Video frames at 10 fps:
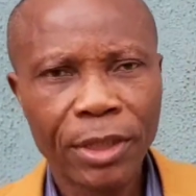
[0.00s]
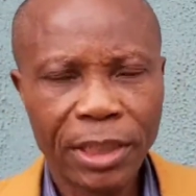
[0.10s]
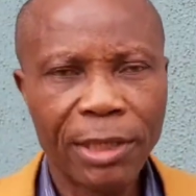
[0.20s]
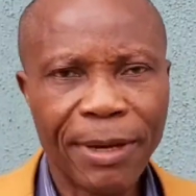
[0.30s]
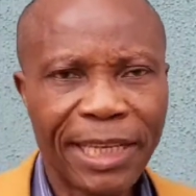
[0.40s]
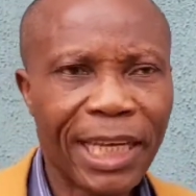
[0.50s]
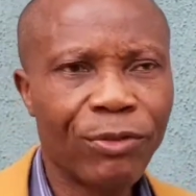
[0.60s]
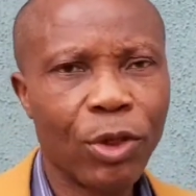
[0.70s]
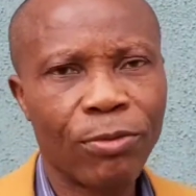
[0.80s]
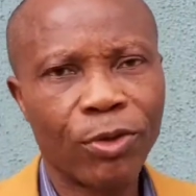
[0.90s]
They might have
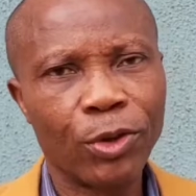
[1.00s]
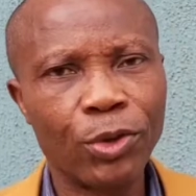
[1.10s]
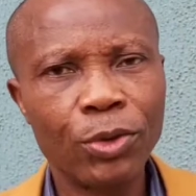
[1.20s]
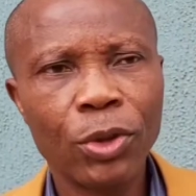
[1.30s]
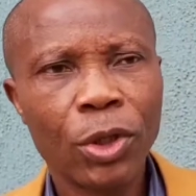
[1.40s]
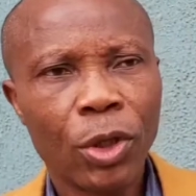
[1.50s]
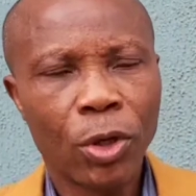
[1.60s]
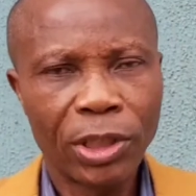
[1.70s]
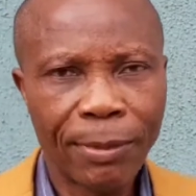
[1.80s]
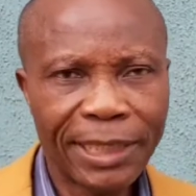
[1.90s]
job for you, or
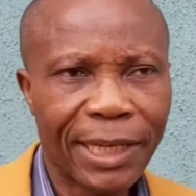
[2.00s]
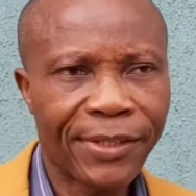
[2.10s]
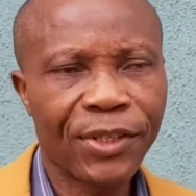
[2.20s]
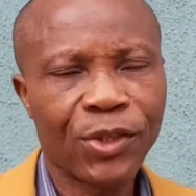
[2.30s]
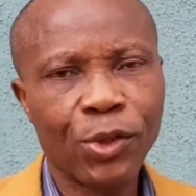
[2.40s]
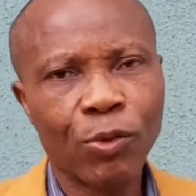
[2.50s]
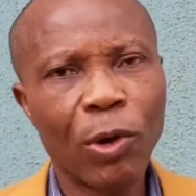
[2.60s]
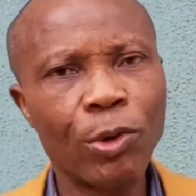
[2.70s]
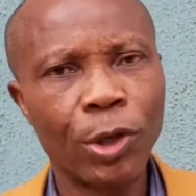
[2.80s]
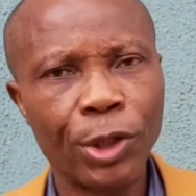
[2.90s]
they might assist you in one
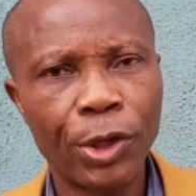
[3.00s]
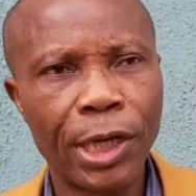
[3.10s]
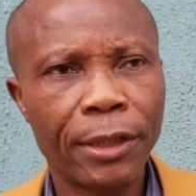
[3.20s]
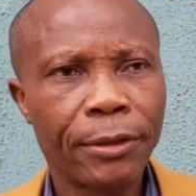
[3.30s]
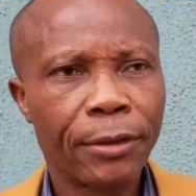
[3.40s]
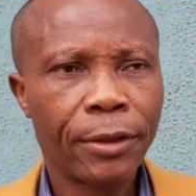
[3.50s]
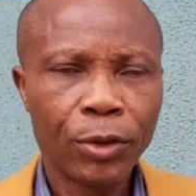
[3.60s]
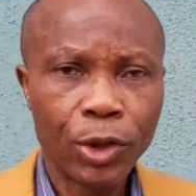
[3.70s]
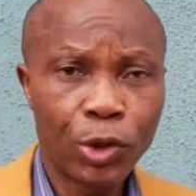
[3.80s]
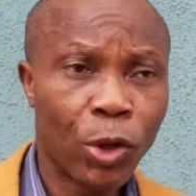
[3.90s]
way or the other.
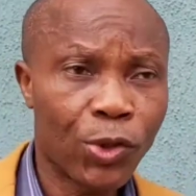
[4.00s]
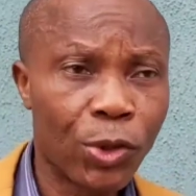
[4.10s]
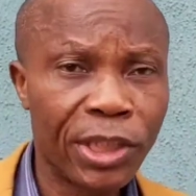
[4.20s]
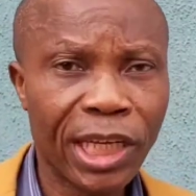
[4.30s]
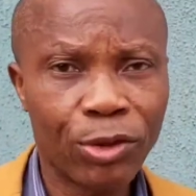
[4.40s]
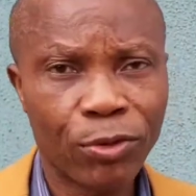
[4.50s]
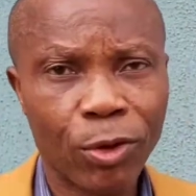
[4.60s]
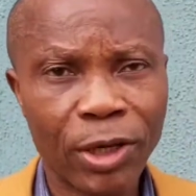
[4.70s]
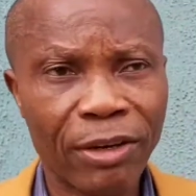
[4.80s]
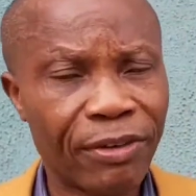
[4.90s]
You need to also reach out to
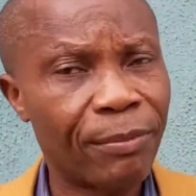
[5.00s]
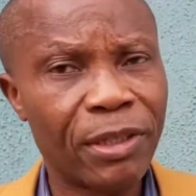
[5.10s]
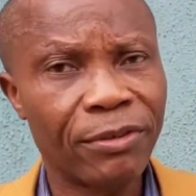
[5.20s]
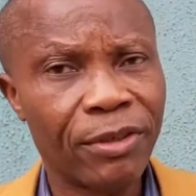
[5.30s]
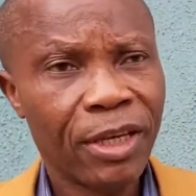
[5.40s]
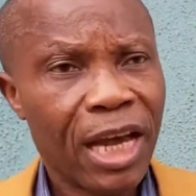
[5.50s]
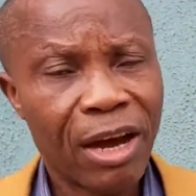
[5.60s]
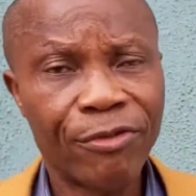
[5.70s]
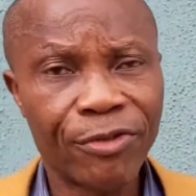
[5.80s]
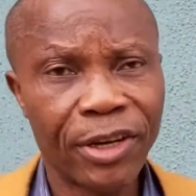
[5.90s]
other family and
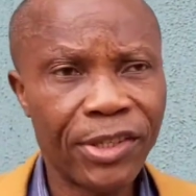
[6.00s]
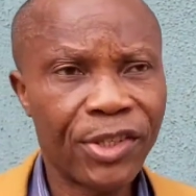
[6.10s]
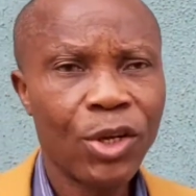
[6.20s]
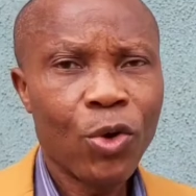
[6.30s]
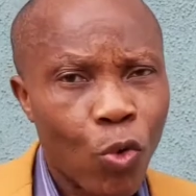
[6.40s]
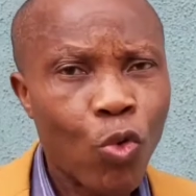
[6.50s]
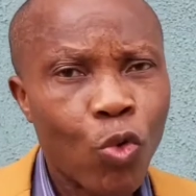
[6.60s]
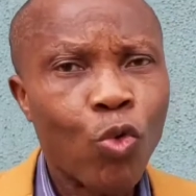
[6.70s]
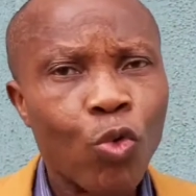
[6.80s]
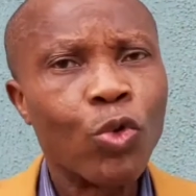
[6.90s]
friends who
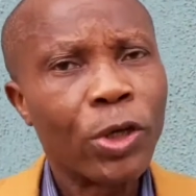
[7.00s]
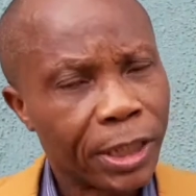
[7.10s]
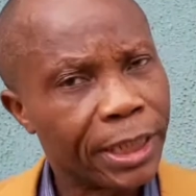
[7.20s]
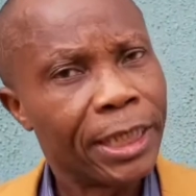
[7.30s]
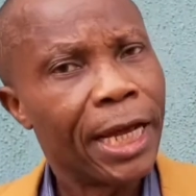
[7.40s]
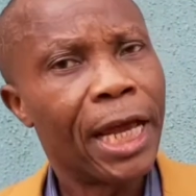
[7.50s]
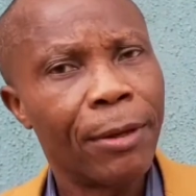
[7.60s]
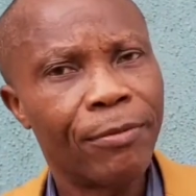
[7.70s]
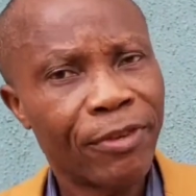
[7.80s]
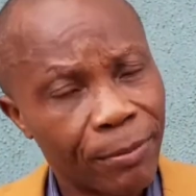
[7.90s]
could really help.
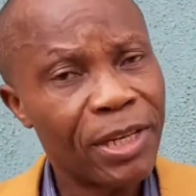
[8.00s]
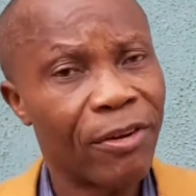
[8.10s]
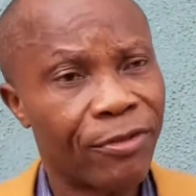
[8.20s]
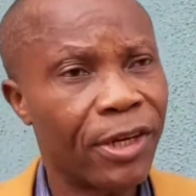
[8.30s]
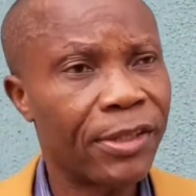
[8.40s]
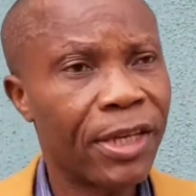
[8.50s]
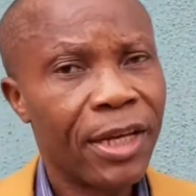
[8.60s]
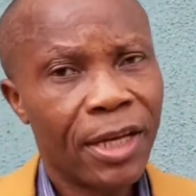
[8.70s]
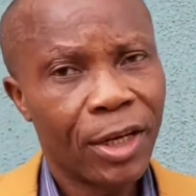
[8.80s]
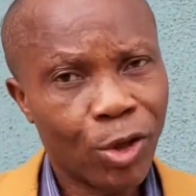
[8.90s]
Family and friends.
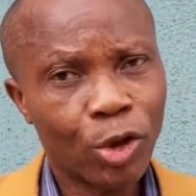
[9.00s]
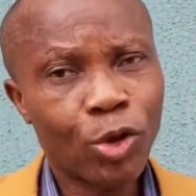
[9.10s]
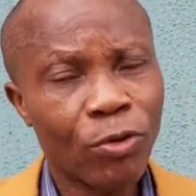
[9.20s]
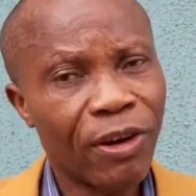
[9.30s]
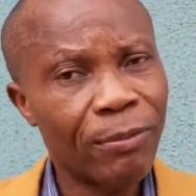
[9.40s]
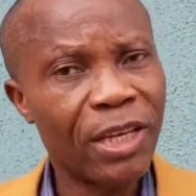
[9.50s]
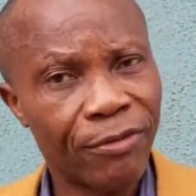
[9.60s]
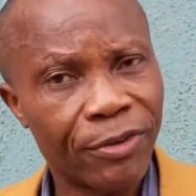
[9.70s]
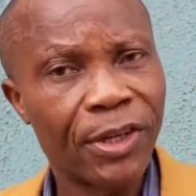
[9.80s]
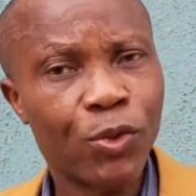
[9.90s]
Not all family and
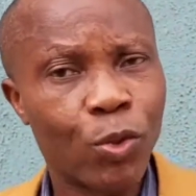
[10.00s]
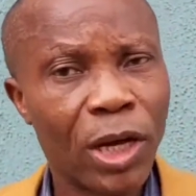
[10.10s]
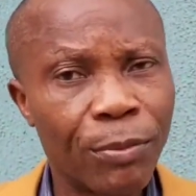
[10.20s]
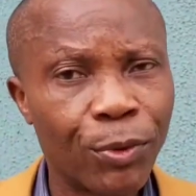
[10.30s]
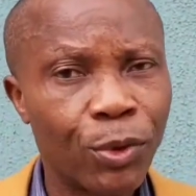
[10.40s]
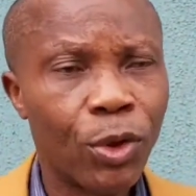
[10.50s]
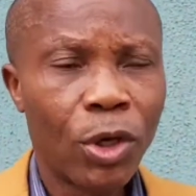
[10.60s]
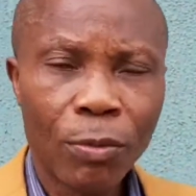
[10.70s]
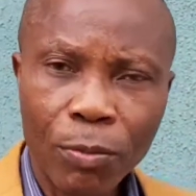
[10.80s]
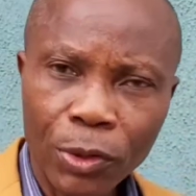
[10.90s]
friends will help you,
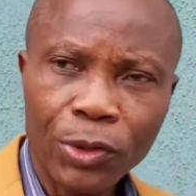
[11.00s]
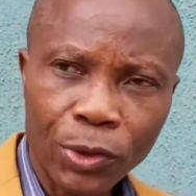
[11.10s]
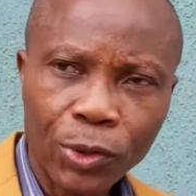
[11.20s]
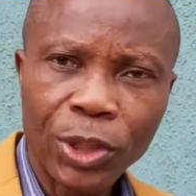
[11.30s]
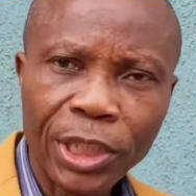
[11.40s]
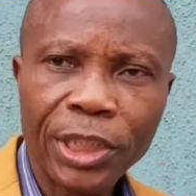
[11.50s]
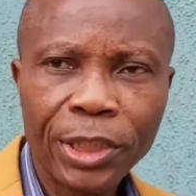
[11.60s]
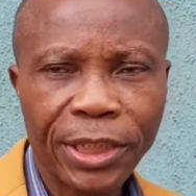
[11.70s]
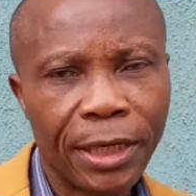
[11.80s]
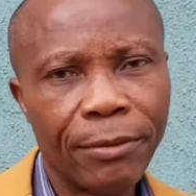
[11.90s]
but you need them.